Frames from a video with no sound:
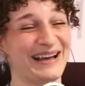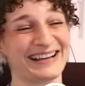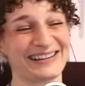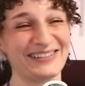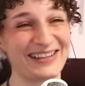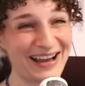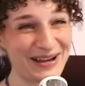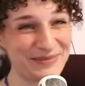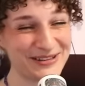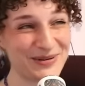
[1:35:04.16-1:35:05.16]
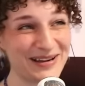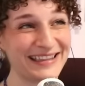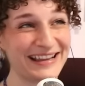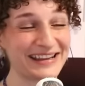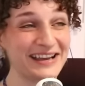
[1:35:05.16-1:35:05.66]
I'm not gonna lie,
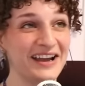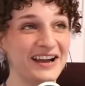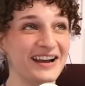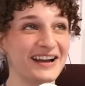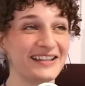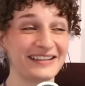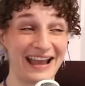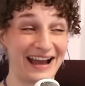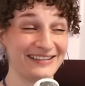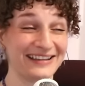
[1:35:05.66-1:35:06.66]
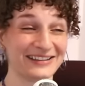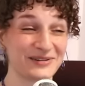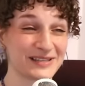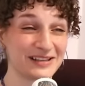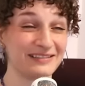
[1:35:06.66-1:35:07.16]
between like yeah, like
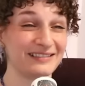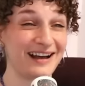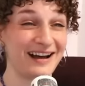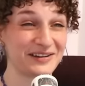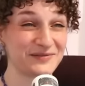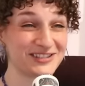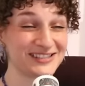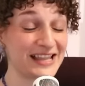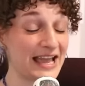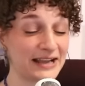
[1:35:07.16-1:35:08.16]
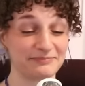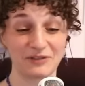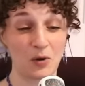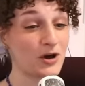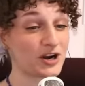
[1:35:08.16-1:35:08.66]
there was a lot of just
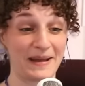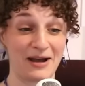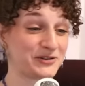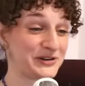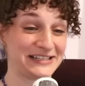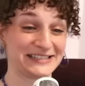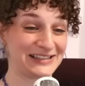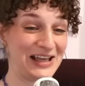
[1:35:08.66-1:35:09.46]
like, what are boundaries?